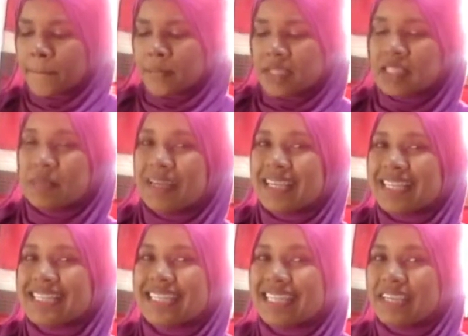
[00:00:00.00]
To make
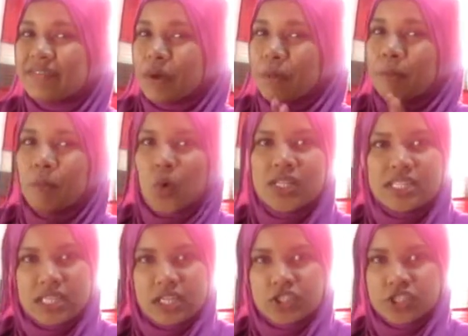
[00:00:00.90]
this an even more
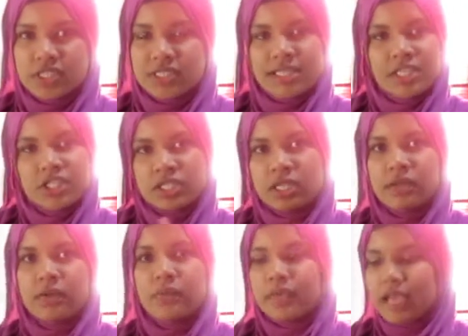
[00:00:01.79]
delicious dish,
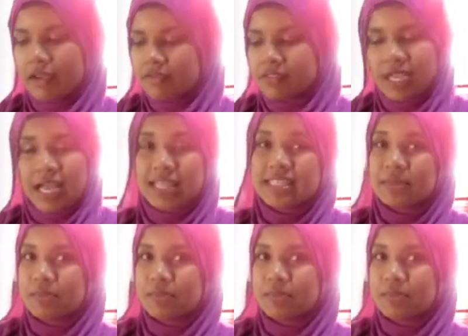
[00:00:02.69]
we have to add some